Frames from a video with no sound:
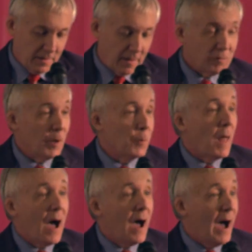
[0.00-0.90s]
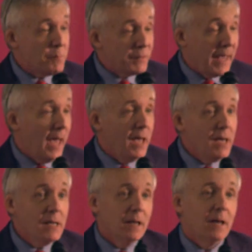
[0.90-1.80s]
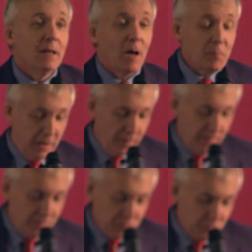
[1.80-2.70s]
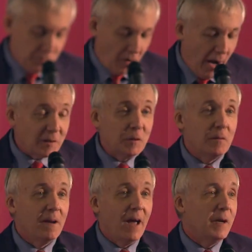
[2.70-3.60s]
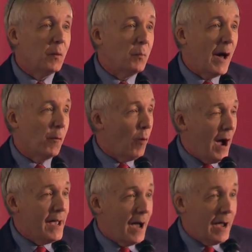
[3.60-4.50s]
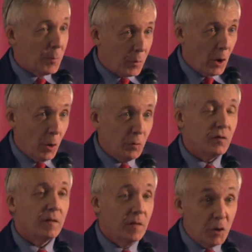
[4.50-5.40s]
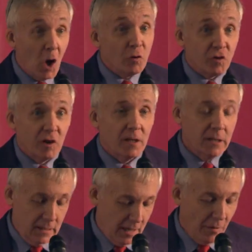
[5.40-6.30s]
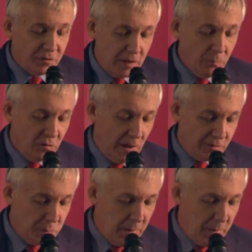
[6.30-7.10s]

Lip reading: So I'm gay, and I'm here to talk to you tonight about why I oppose the notion of same-sex